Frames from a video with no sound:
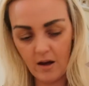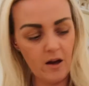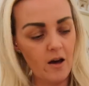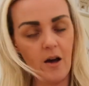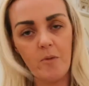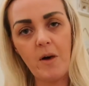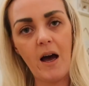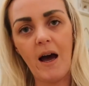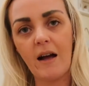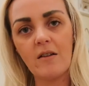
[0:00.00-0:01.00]

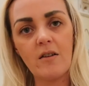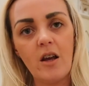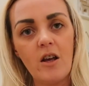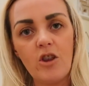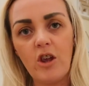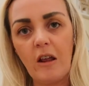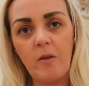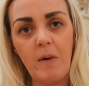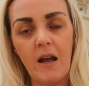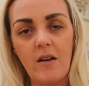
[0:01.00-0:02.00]
and she has
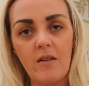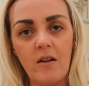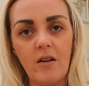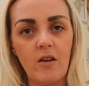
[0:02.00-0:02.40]
spent